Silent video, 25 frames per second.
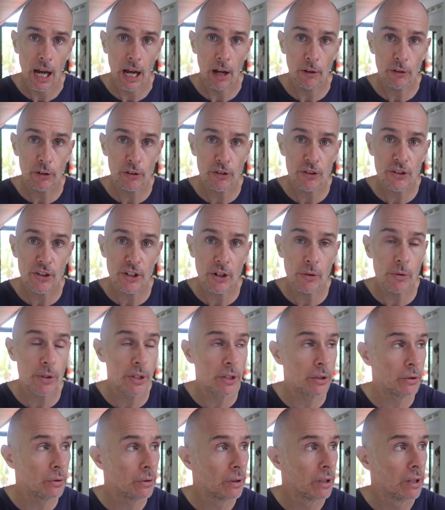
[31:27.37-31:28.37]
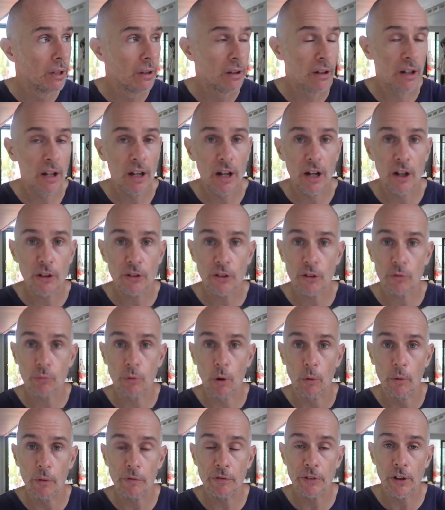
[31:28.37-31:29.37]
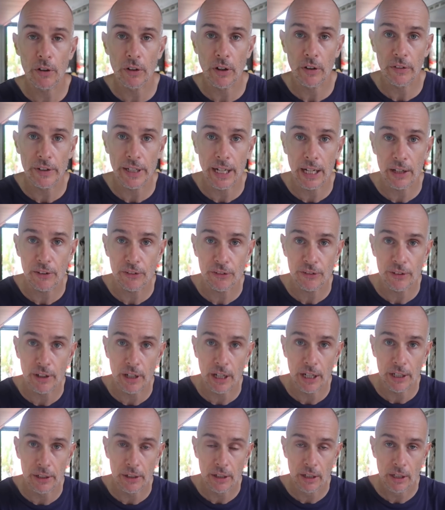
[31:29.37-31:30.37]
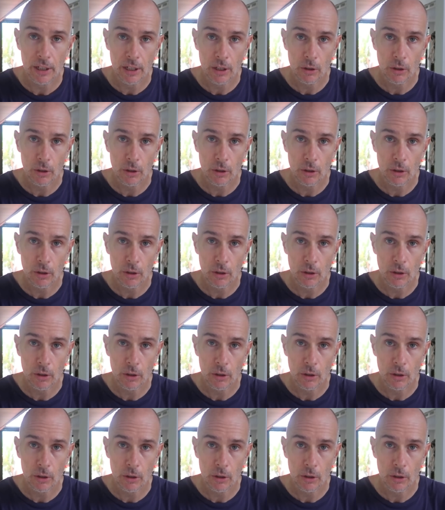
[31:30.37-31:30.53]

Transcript: I'll just show you just what we've done on the outside